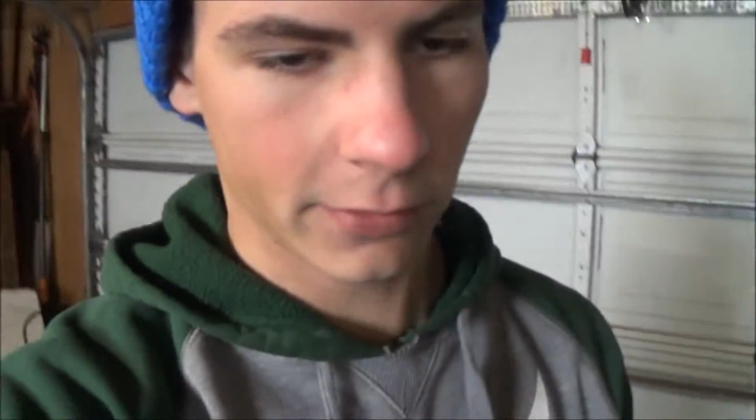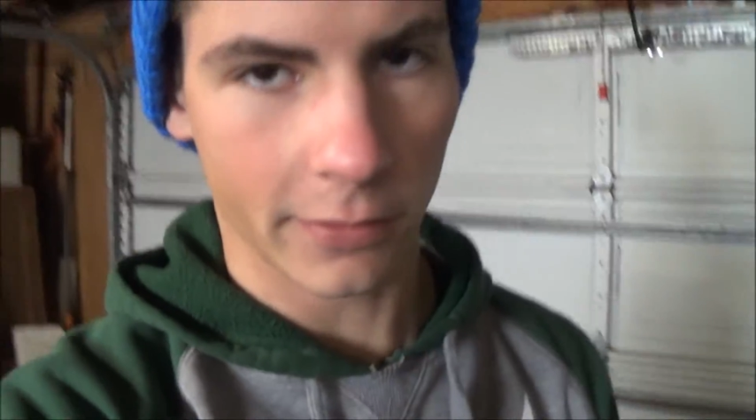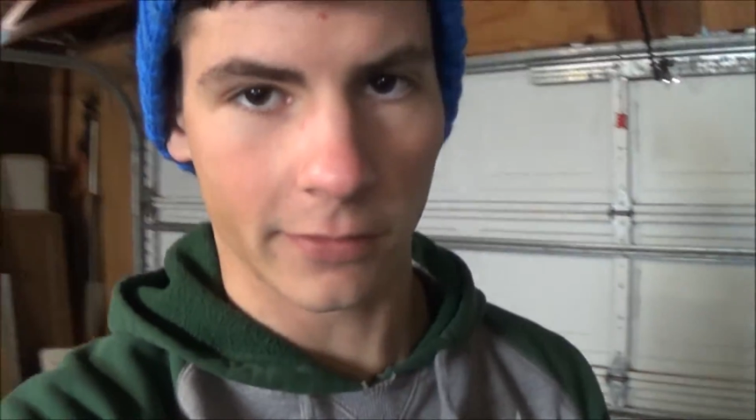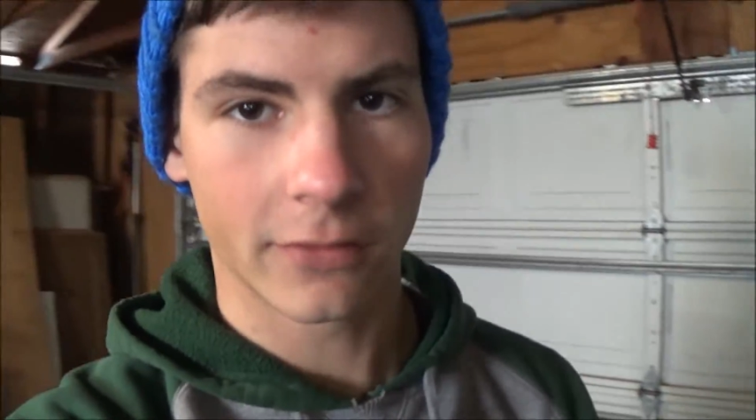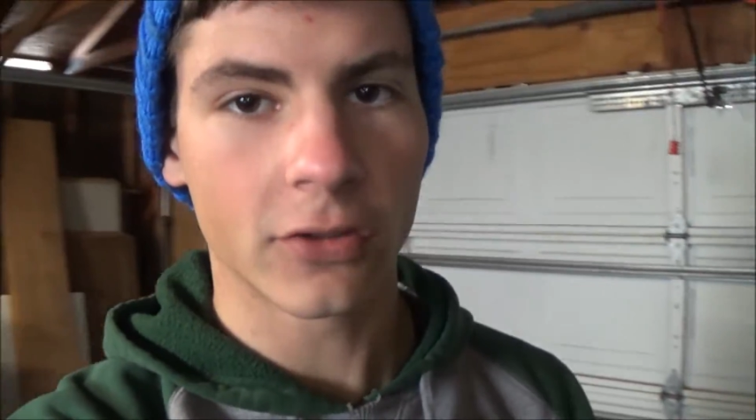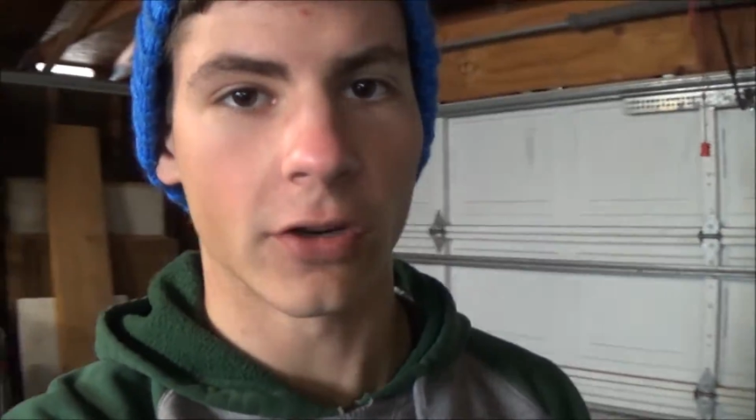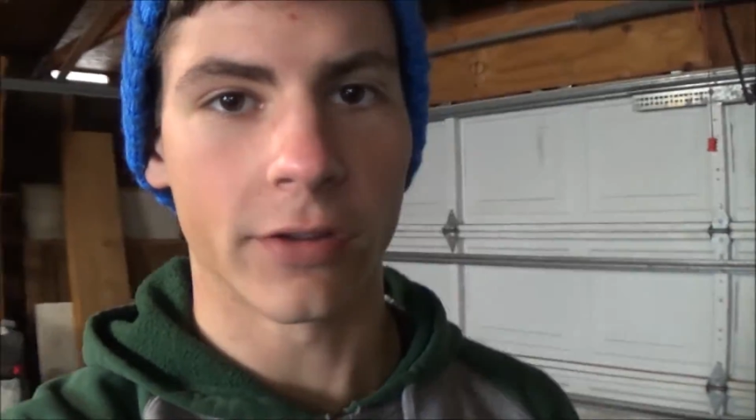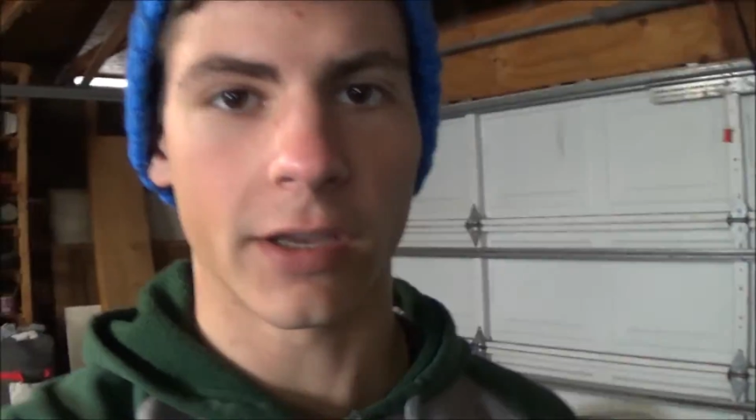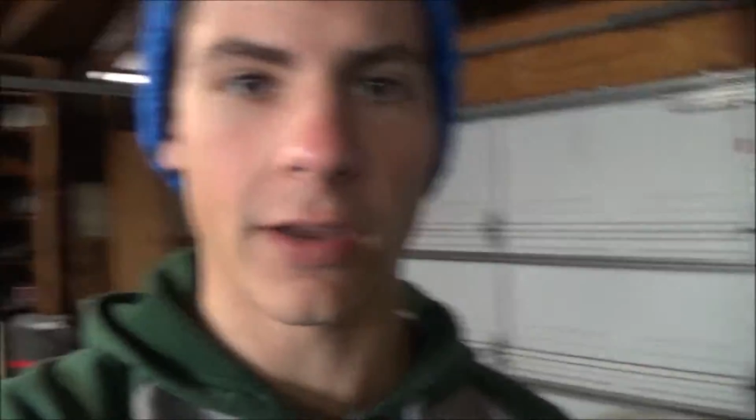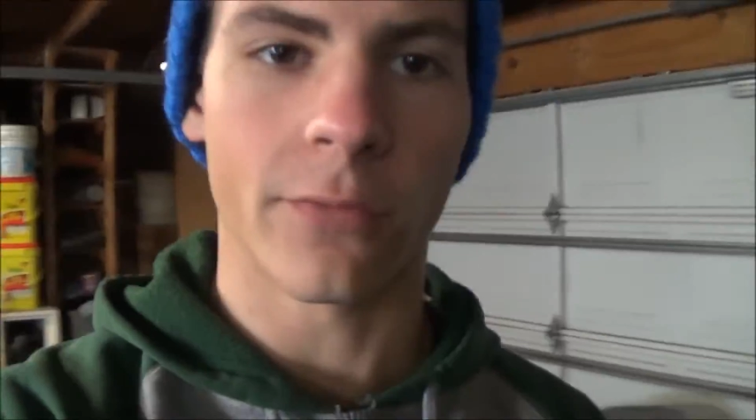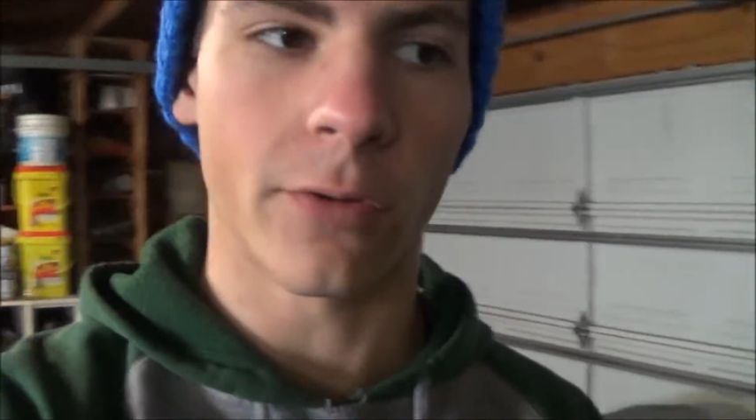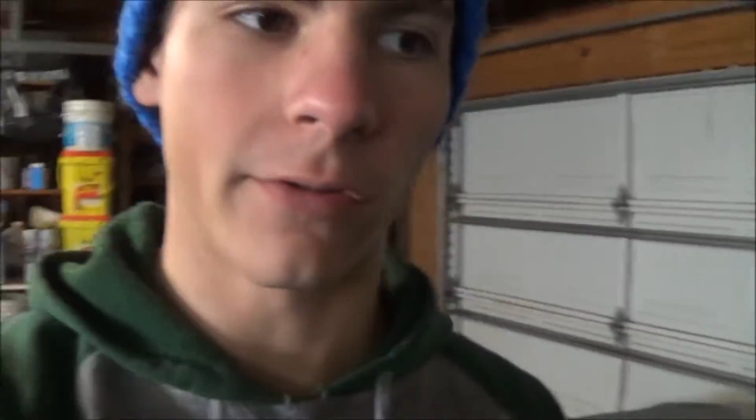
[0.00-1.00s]
just turn the
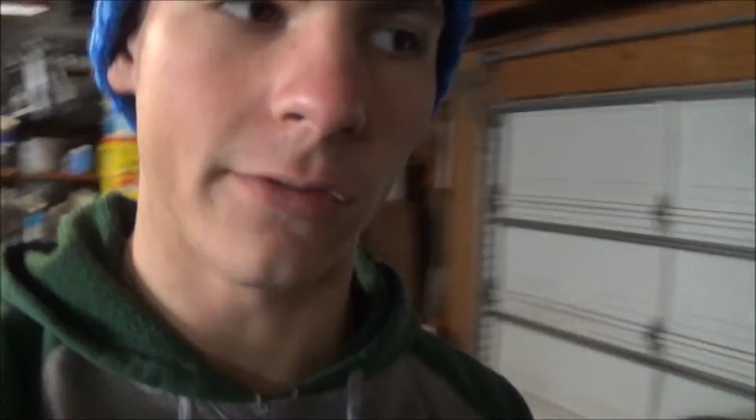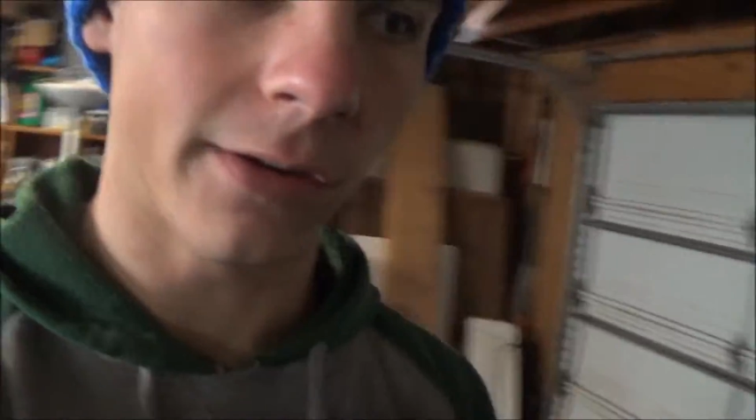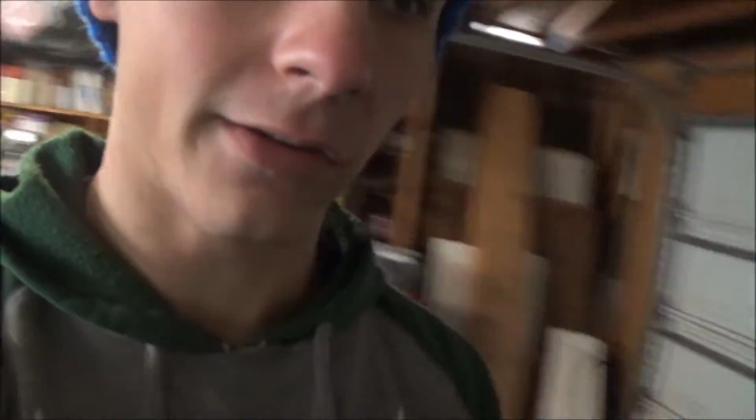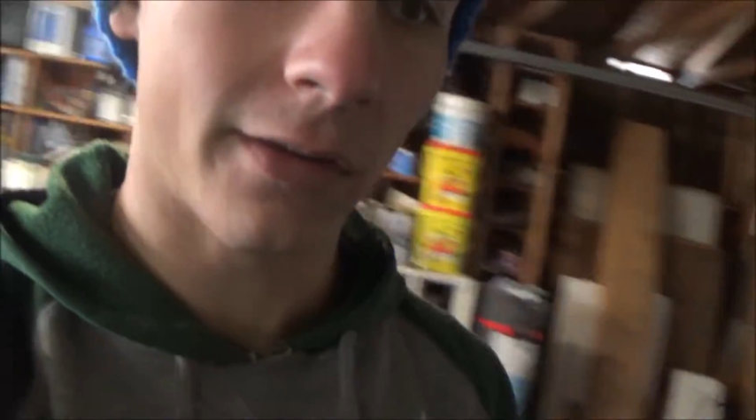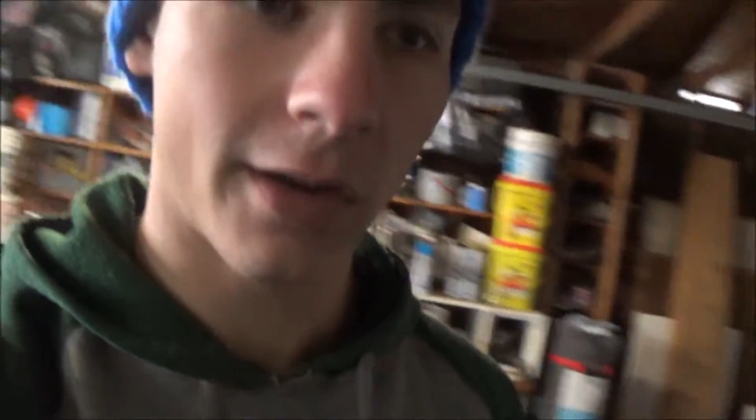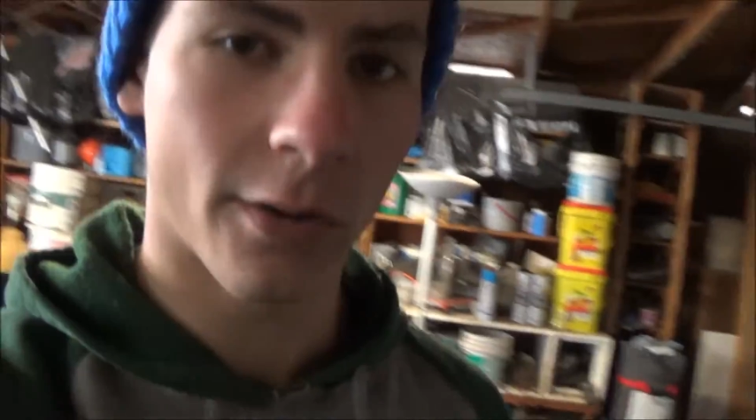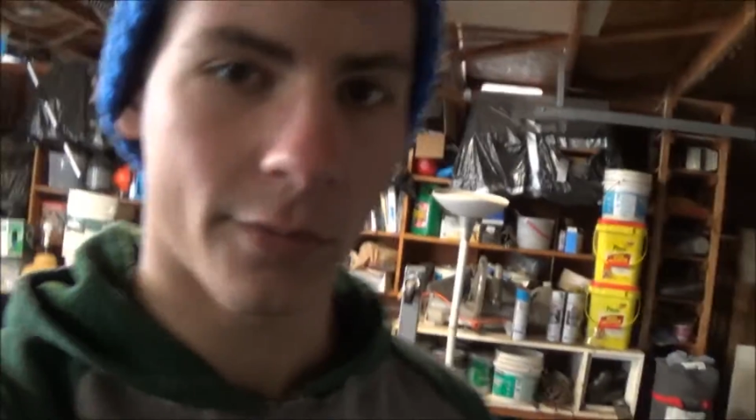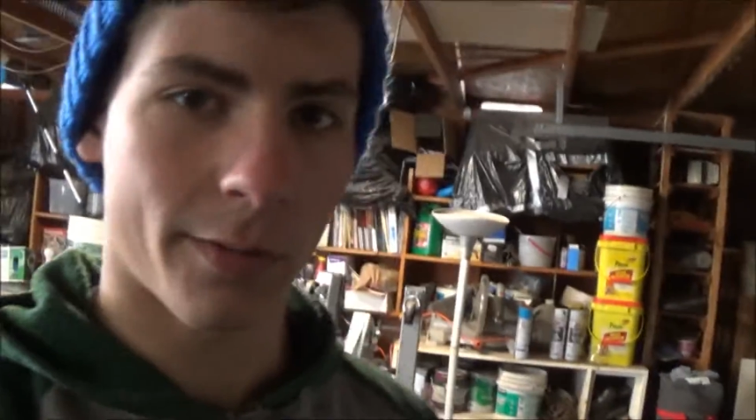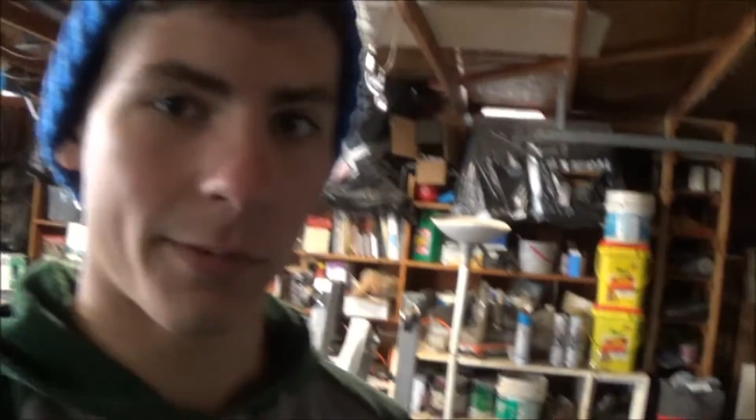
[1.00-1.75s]
key for you so you can hear what